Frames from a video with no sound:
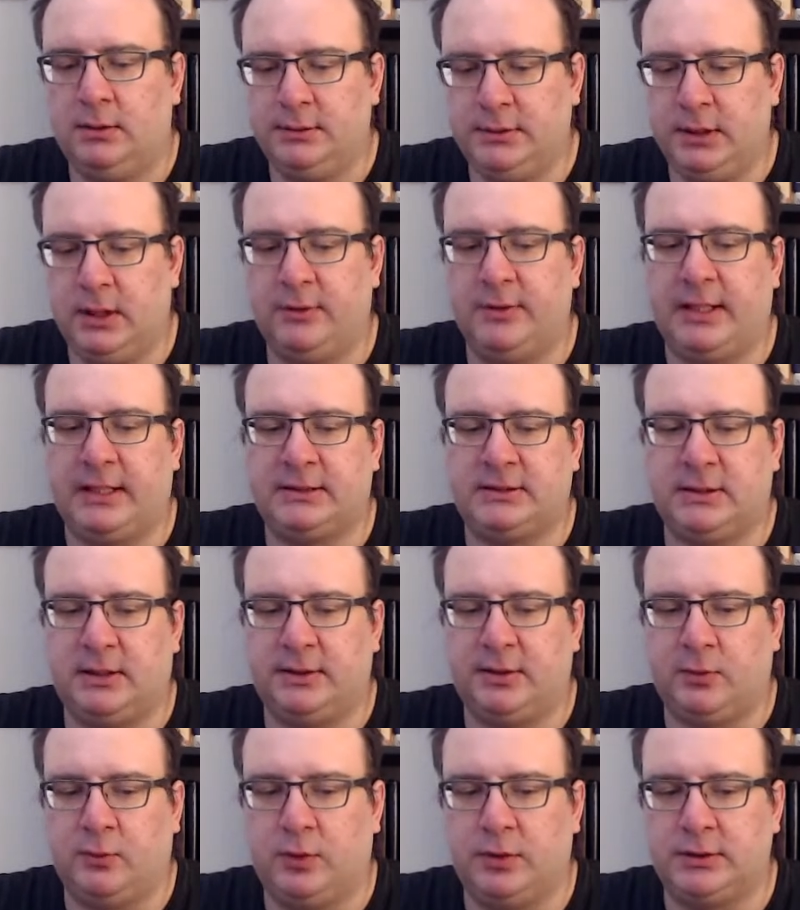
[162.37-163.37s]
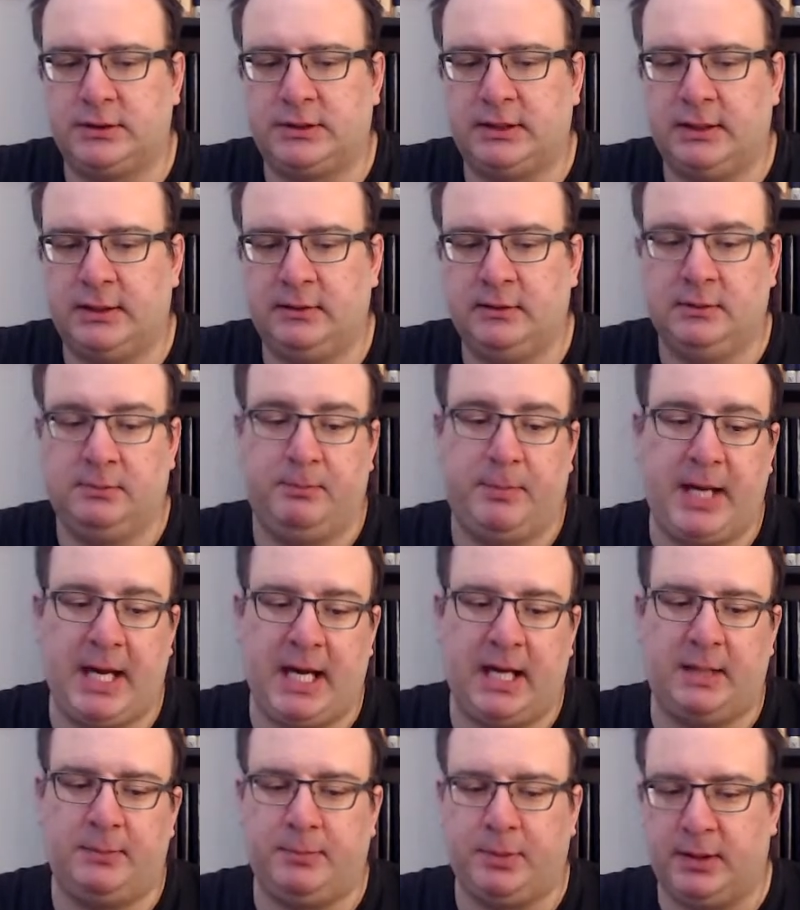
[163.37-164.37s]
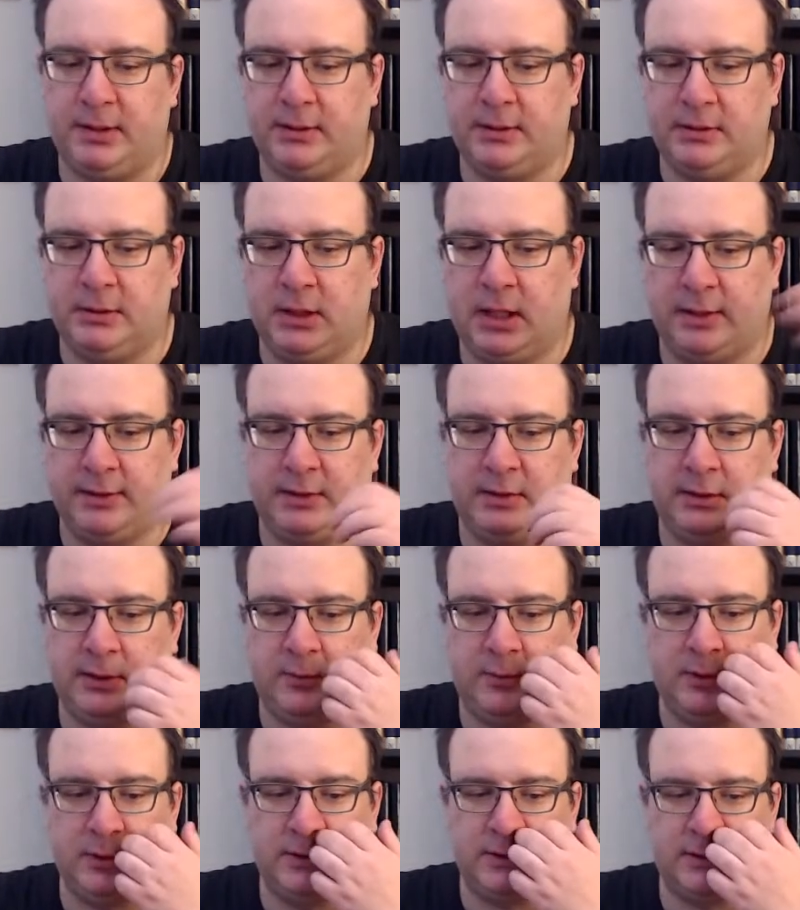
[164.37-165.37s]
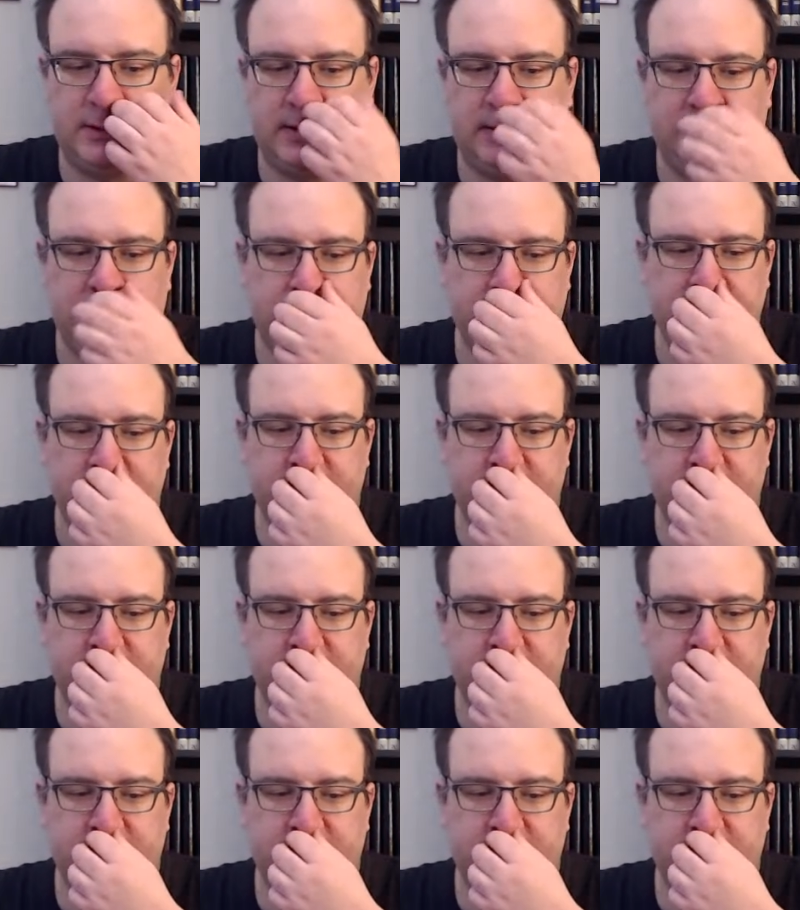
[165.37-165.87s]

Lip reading: No, that's not the worst thing. Bad, but not the worst thing.